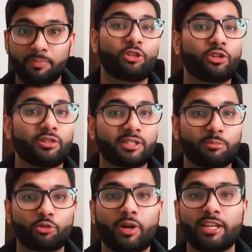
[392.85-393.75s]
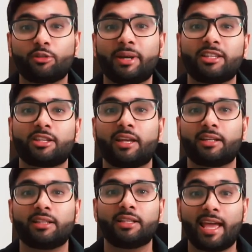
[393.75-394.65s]
make sure you subscribe to my
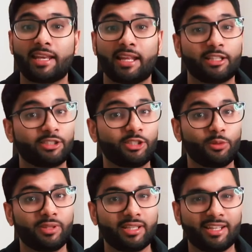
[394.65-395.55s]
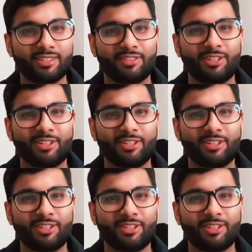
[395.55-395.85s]
channel, and I'll see you in the next